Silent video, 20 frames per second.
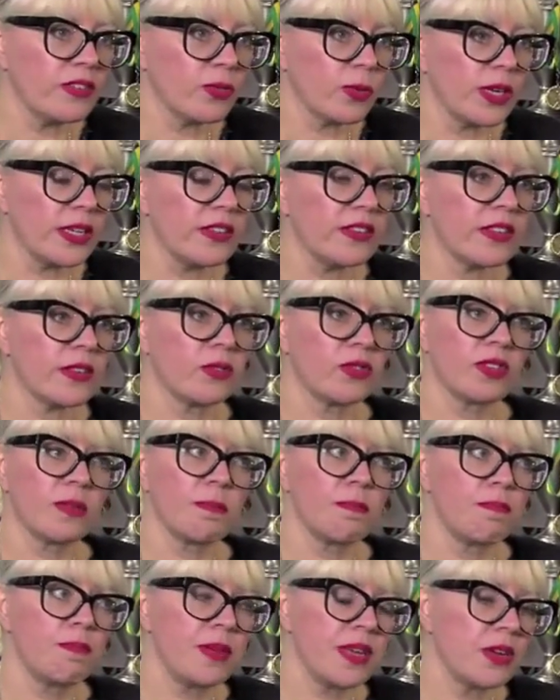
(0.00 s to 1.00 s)
suites, there was a
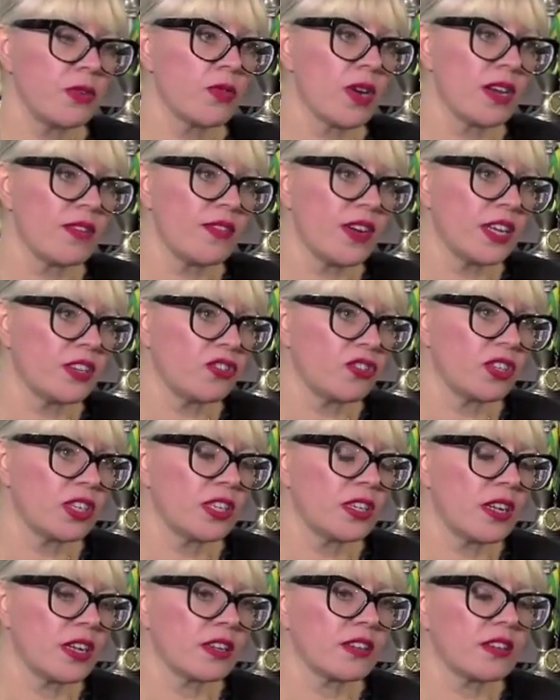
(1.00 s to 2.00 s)
big renovation
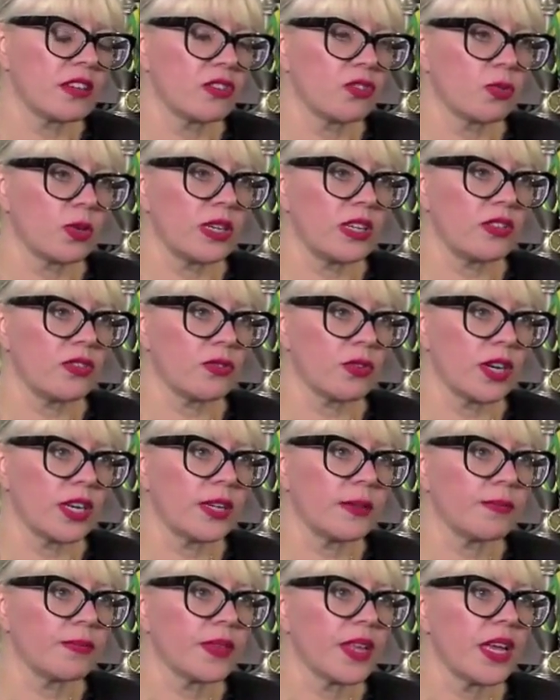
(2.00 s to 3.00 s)
in
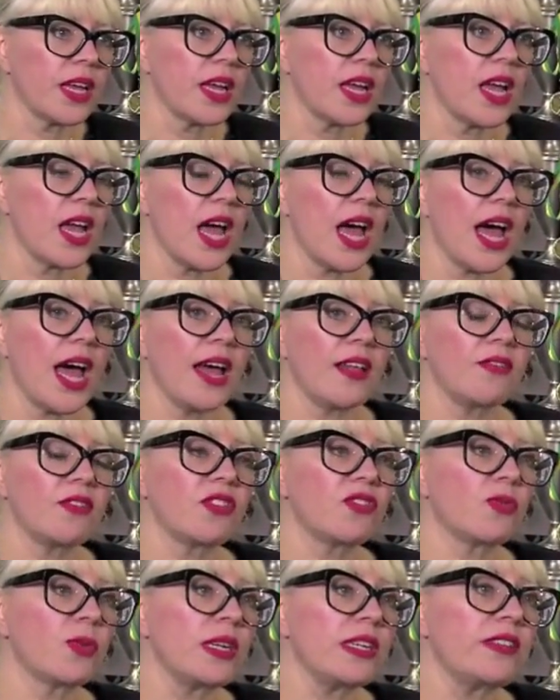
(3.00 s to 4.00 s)
1923, and the
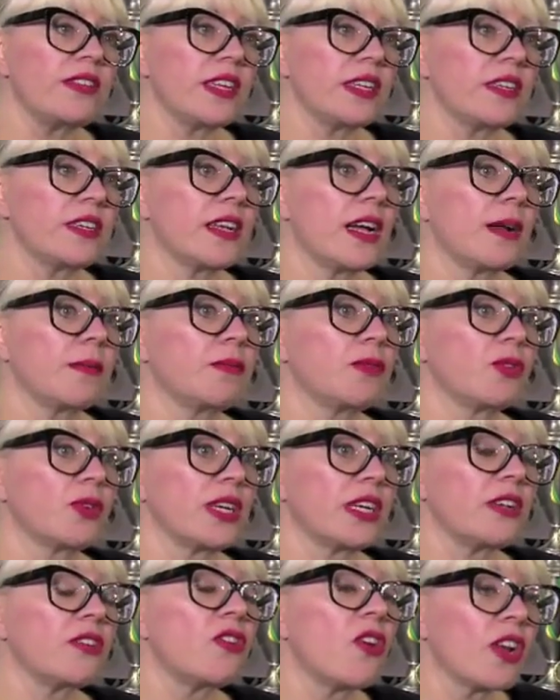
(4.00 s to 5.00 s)
suites ended up
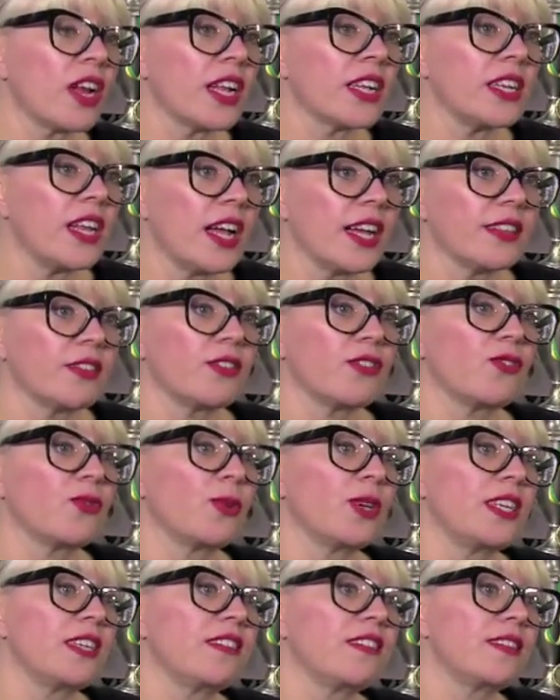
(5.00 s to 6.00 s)
looking not unlike the
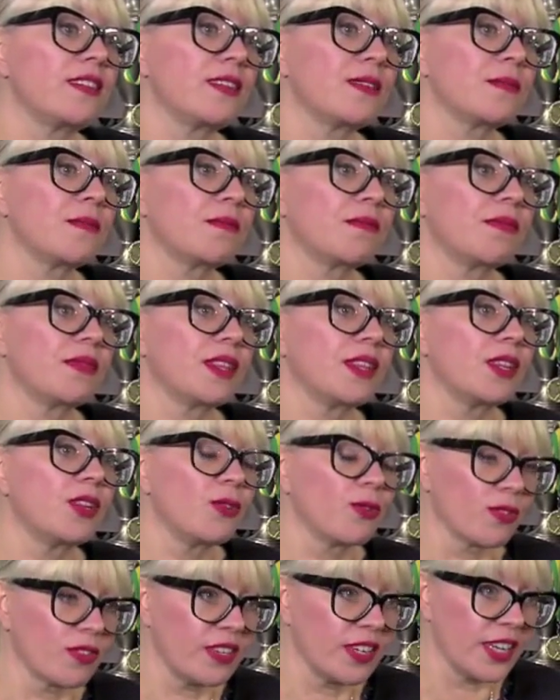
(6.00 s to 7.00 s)
suites
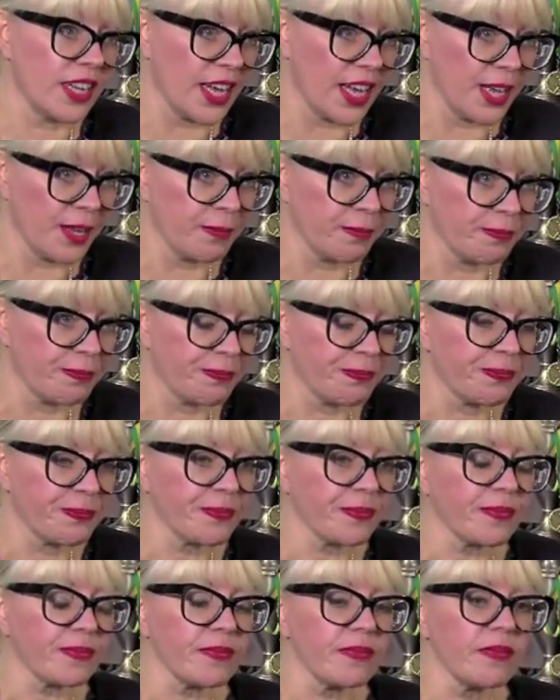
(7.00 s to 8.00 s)
look today.
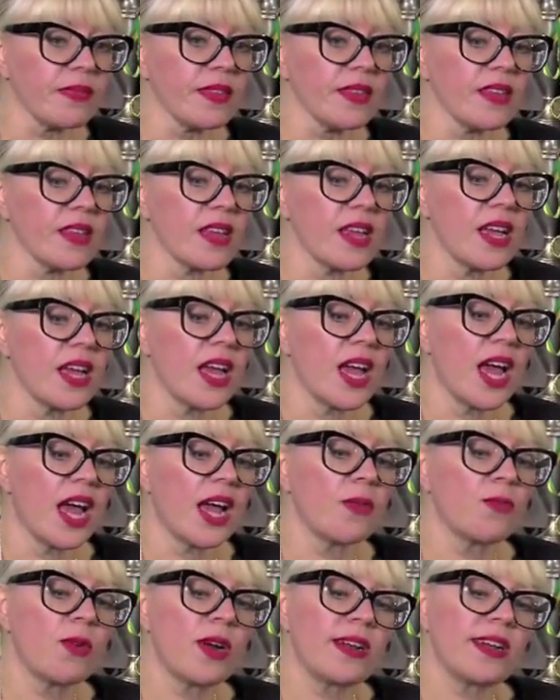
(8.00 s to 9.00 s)

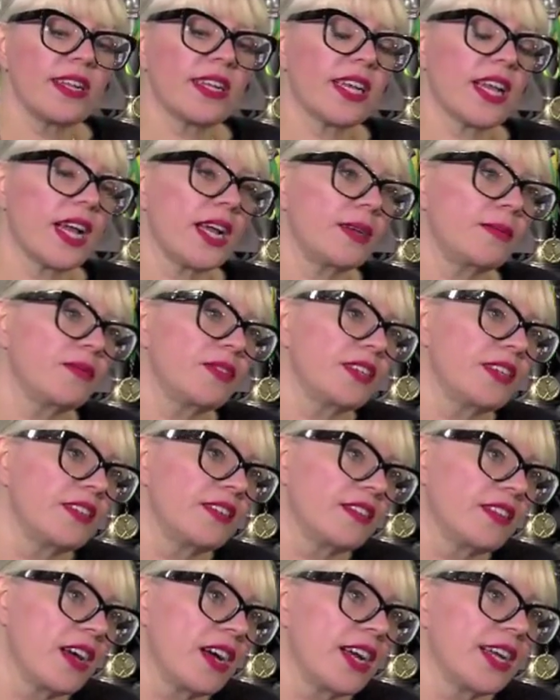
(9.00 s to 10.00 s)
And when it came to
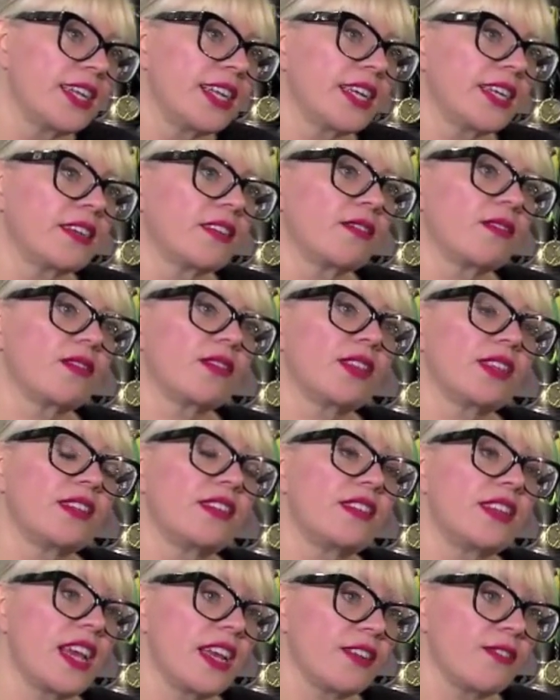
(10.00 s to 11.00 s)
designing the
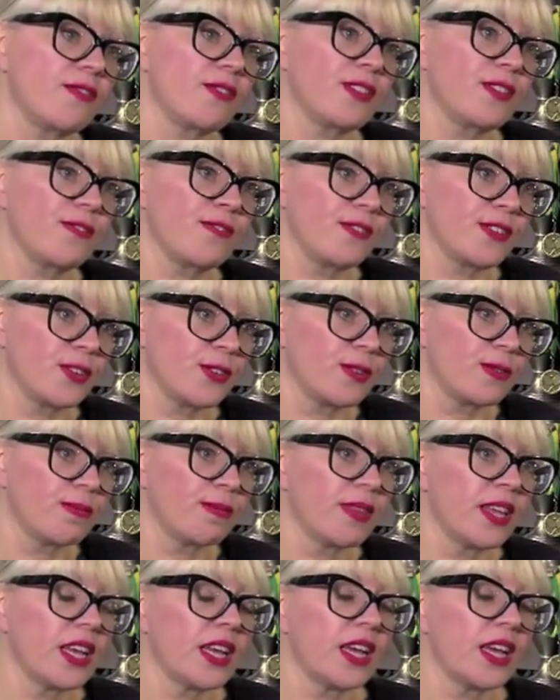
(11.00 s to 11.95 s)
set for the film,